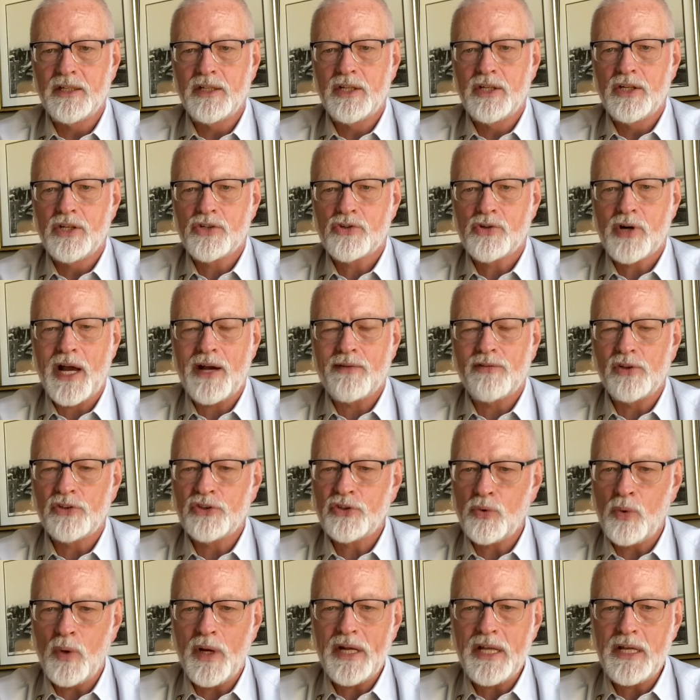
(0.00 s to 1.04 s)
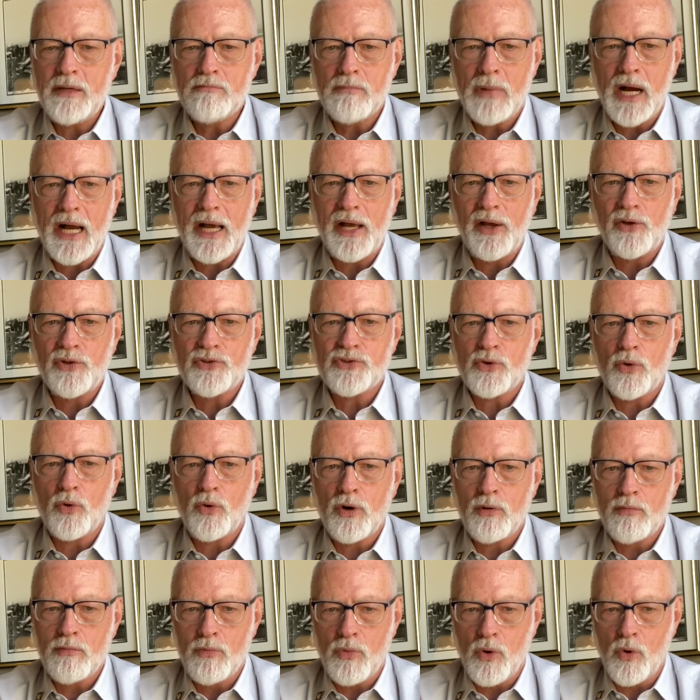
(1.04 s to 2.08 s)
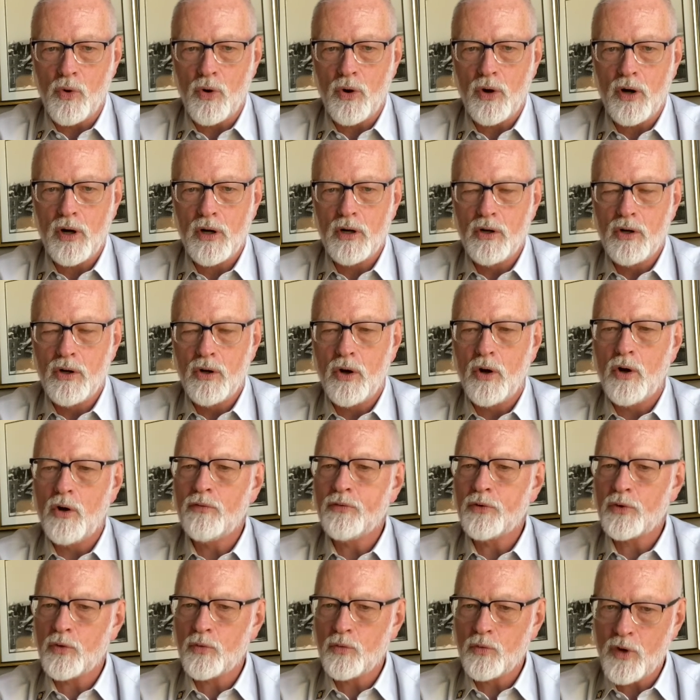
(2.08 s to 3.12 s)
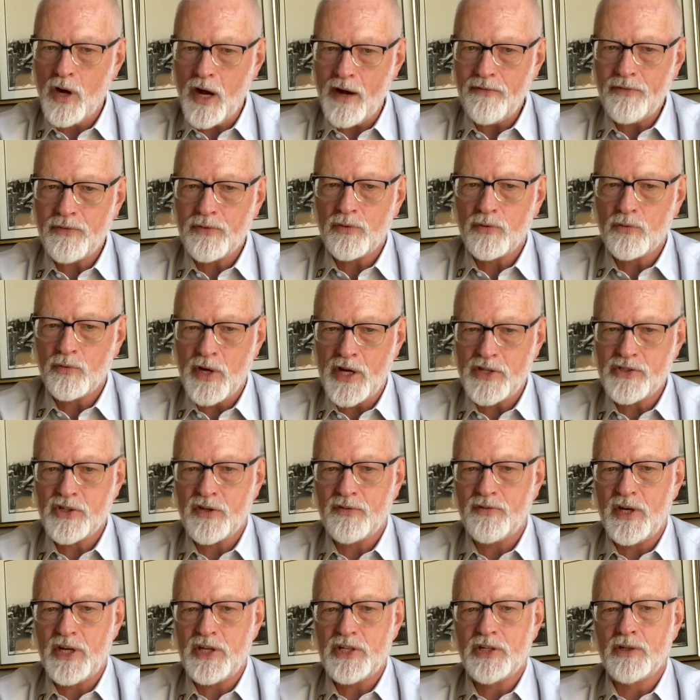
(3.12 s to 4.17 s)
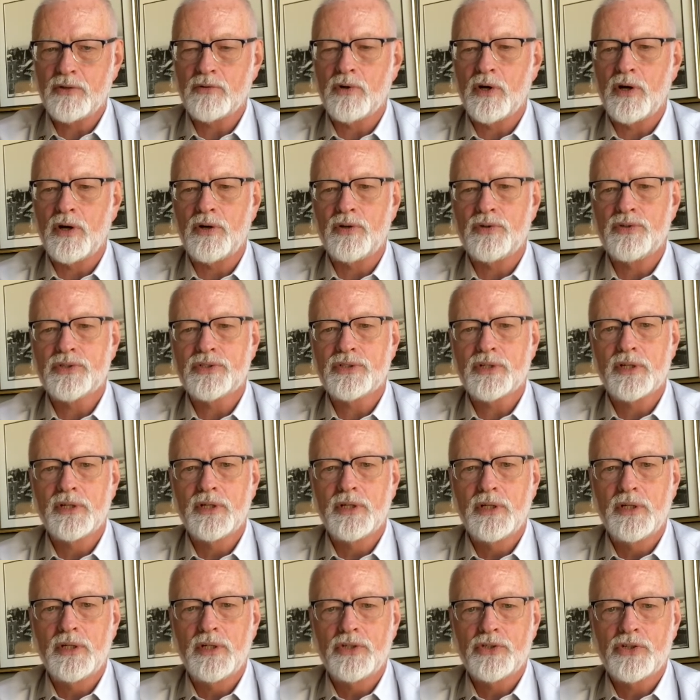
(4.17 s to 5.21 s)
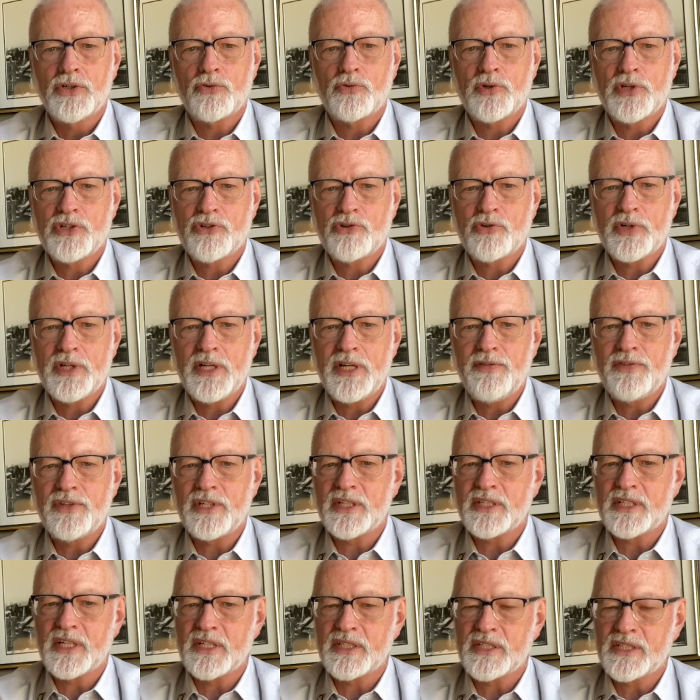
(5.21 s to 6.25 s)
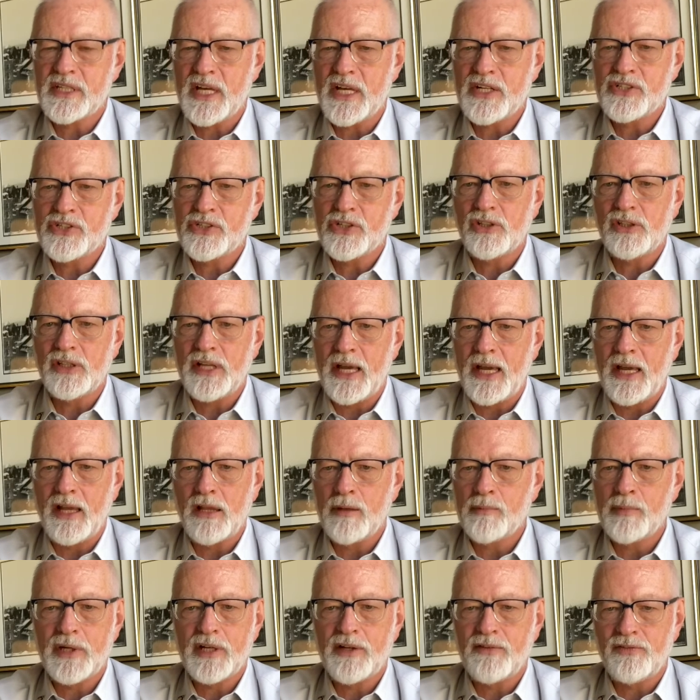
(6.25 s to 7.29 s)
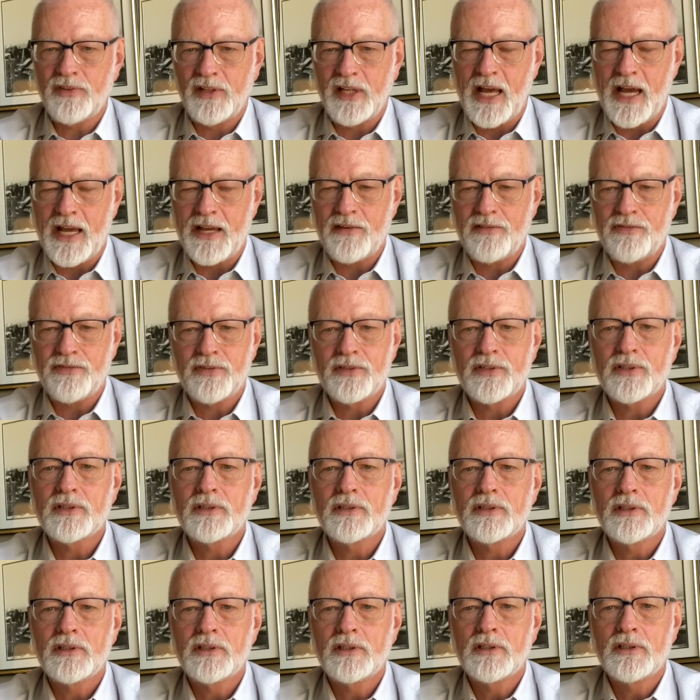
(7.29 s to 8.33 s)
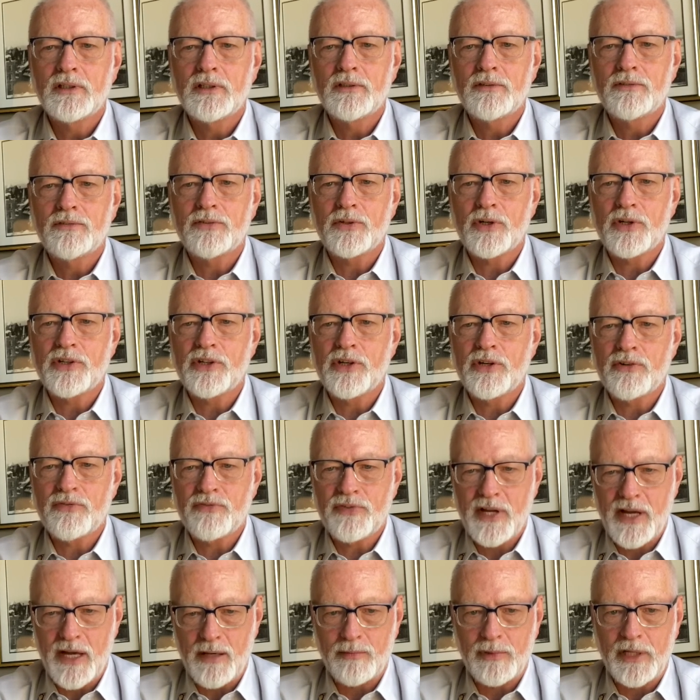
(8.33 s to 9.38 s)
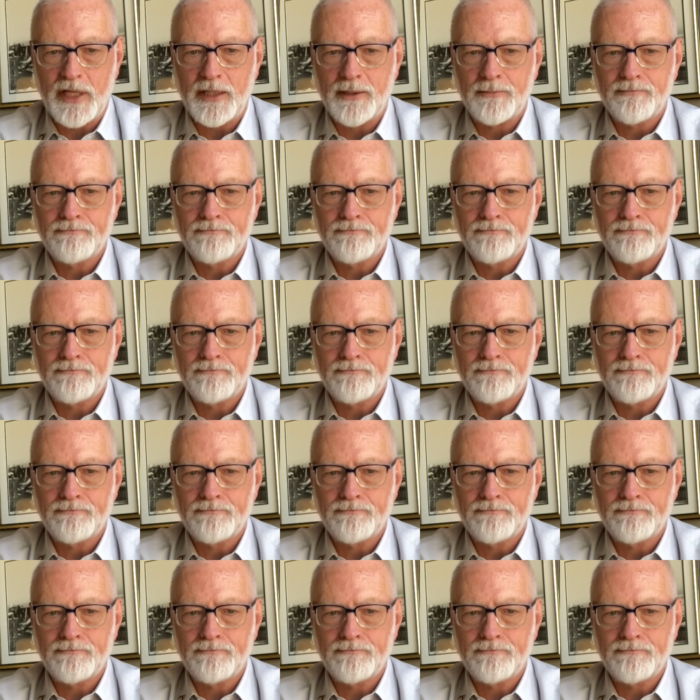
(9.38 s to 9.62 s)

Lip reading: travel 20 miles or more over rough reservation roads to retrieve this essential element of life for your family.